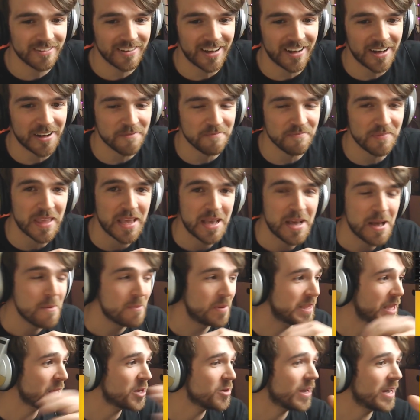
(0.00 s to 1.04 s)

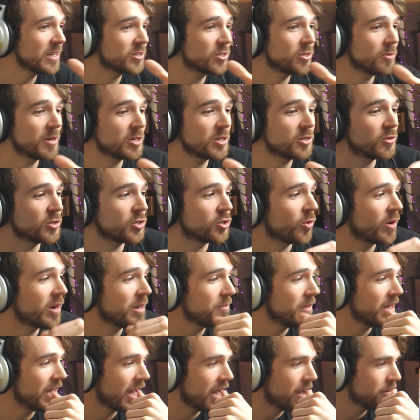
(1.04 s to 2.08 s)
But thank you guys so much for
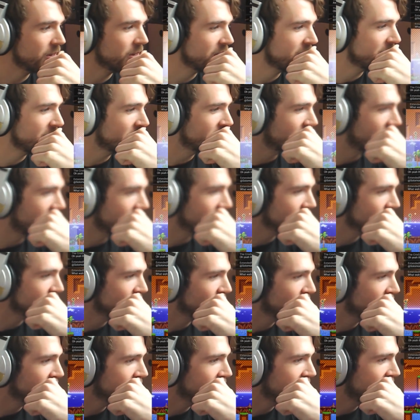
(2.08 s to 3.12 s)
joining me. How many of you guys were
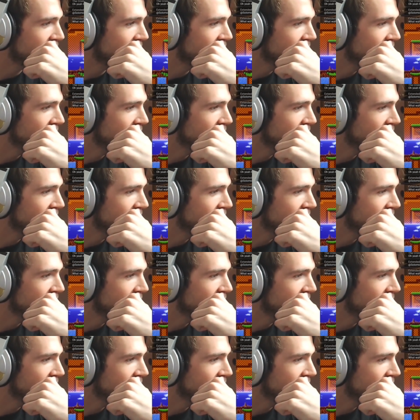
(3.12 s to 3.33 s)
joining me?